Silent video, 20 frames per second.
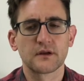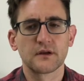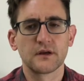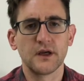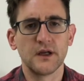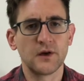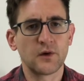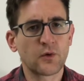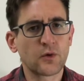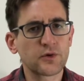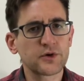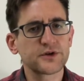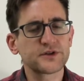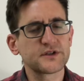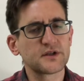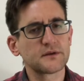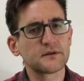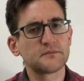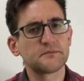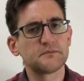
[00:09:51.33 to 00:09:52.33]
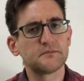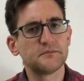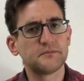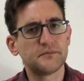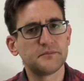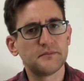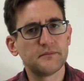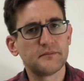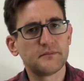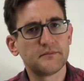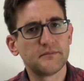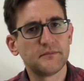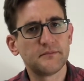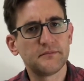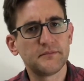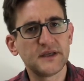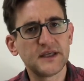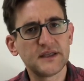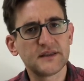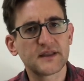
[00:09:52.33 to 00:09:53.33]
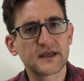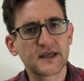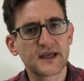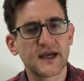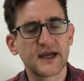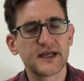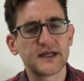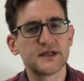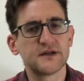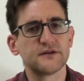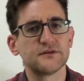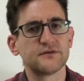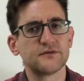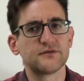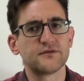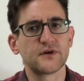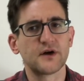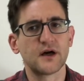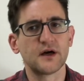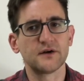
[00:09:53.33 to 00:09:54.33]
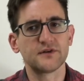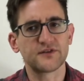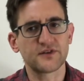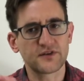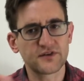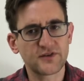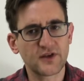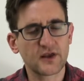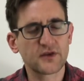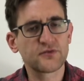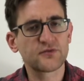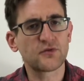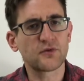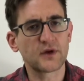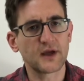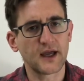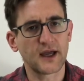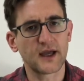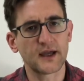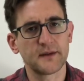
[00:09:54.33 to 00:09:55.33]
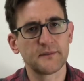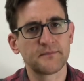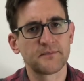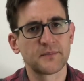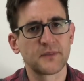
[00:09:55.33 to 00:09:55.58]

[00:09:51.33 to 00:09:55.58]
in order to be the kind of successful guy.